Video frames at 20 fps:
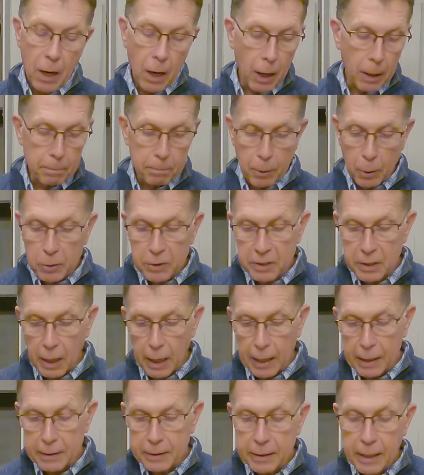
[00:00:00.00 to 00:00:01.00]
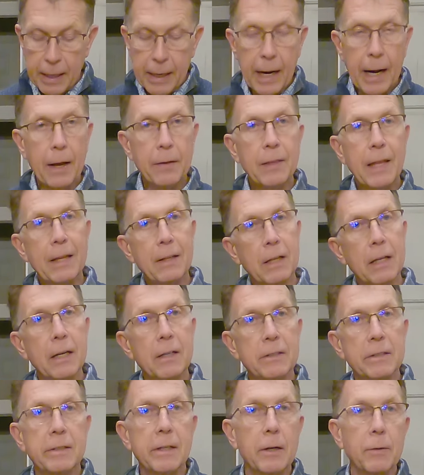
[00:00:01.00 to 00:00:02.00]
on both sides, and then let it
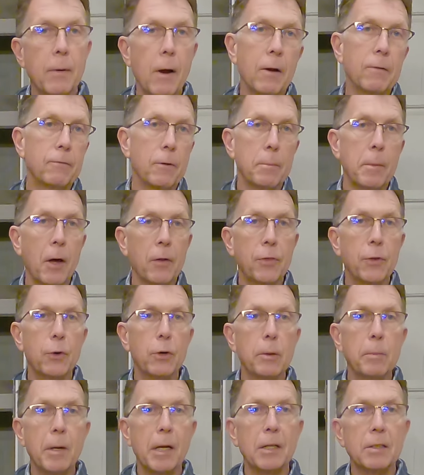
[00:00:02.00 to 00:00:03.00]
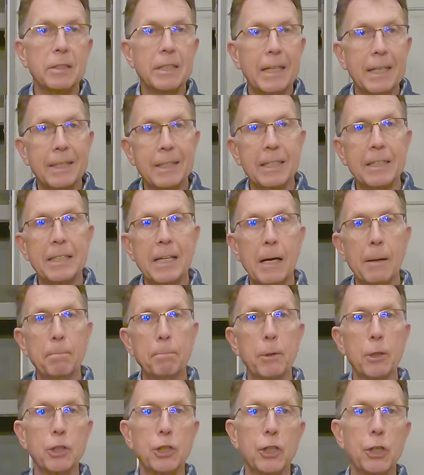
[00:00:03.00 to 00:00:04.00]
sit around for about 30 minutes to get the
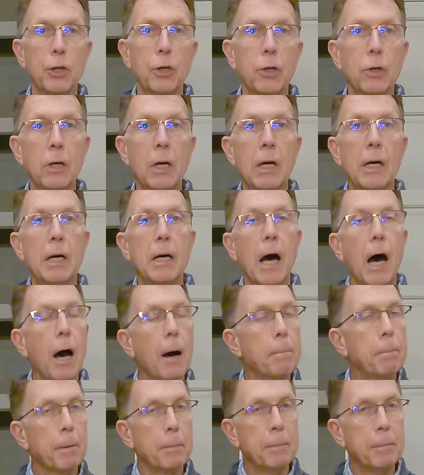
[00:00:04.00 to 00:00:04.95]
temperature up a